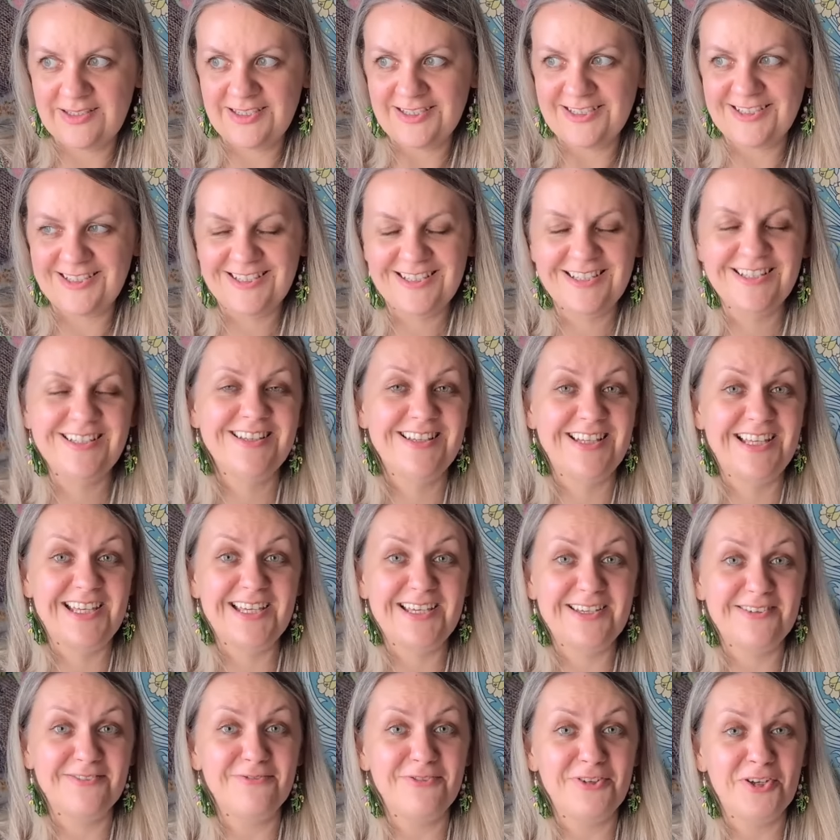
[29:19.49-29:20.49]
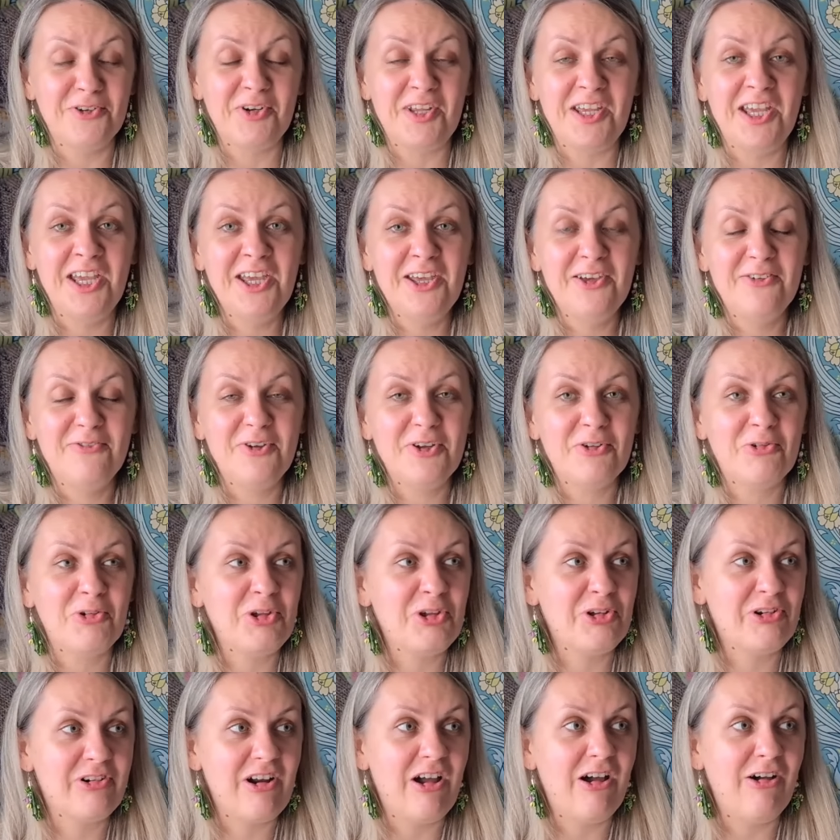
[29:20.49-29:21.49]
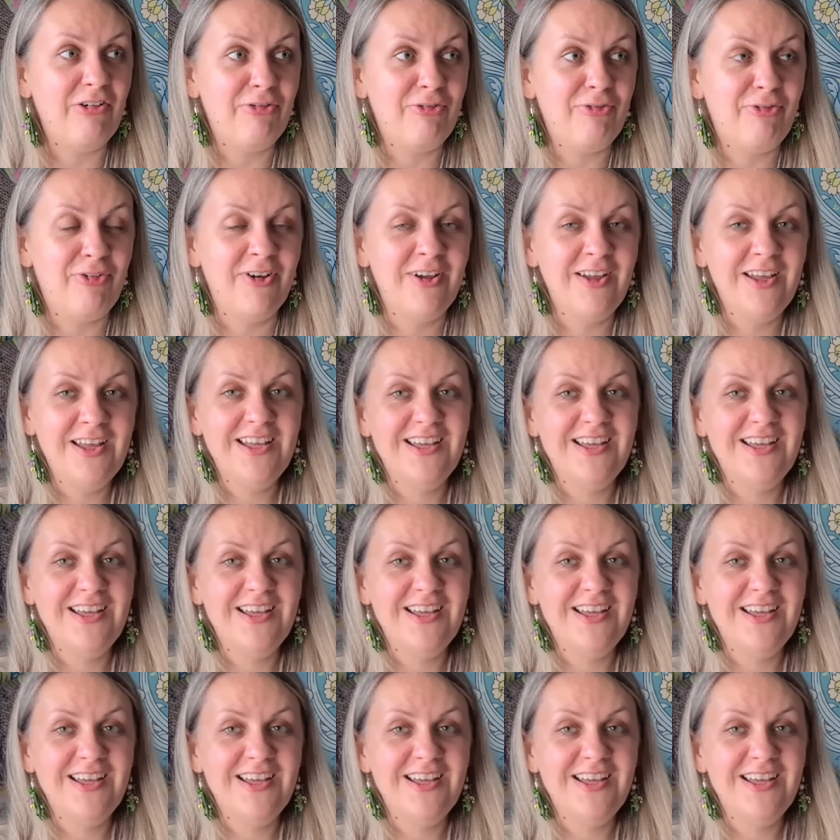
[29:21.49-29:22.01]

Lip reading: That's like very, very rough,